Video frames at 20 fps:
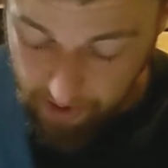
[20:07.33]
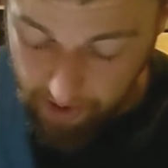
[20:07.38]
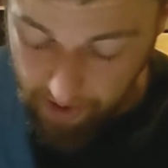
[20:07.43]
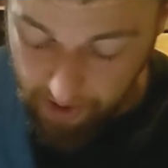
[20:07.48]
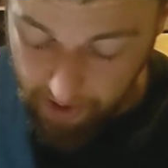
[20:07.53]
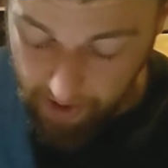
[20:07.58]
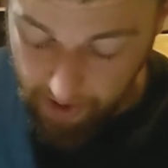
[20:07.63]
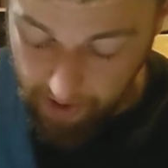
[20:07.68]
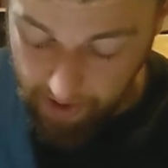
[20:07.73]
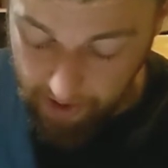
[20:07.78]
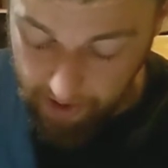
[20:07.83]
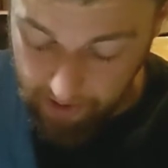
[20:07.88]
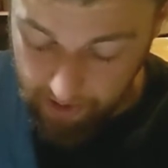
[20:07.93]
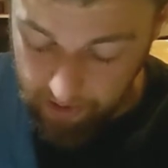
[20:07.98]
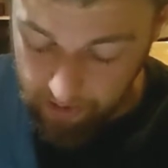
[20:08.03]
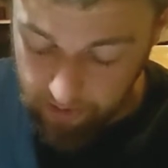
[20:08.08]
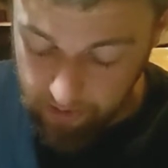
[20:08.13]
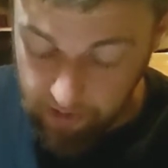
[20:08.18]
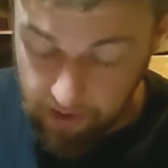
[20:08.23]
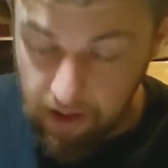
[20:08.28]
and
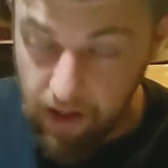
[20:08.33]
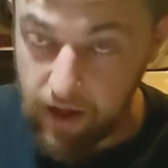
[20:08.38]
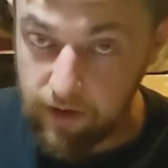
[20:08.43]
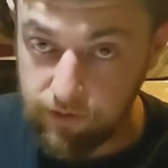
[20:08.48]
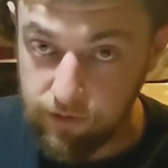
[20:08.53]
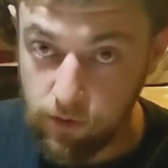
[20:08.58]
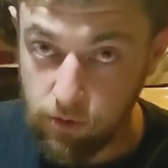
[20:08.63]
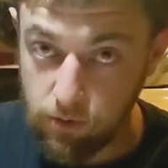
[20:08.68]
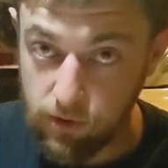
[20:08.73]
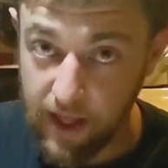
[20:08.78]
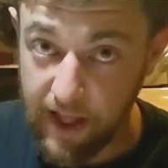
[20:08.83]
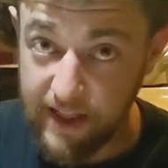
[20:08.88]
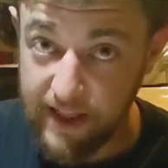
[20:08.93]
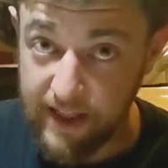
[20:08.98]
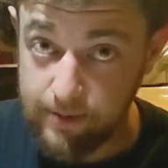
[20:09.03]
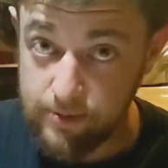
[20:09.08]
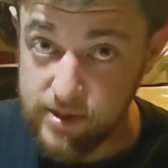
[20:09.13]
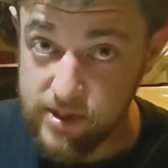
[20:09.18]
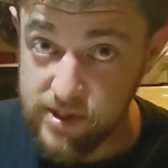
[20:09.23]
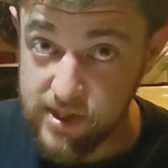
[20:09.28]
if you let
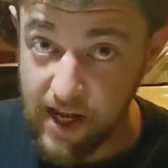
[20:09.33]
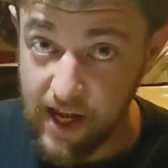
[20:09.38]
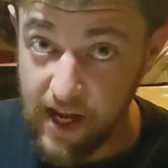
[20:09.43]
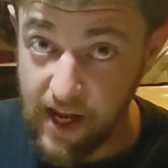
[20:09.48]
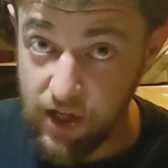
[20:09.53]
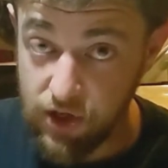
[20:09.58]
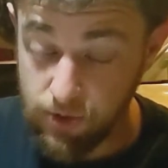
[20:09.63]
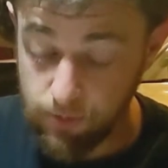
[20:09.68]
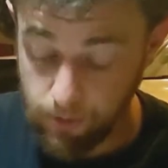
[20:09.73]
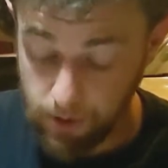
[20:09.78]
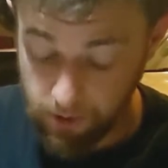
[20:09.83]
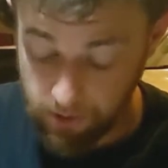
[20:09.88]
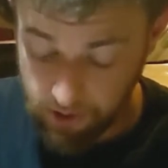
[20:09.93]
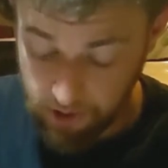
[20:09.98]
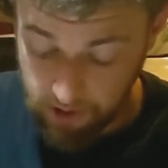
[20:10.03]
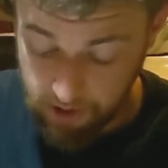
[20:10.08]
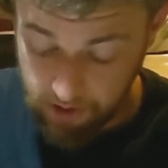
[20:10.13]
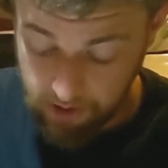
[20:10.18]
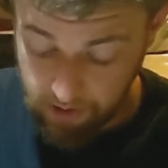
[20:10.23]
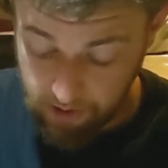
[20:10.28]
them stay in your
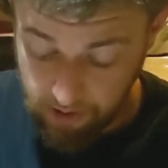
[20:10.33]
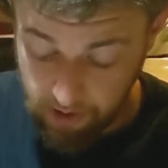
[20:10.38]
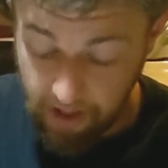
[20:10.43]
motor,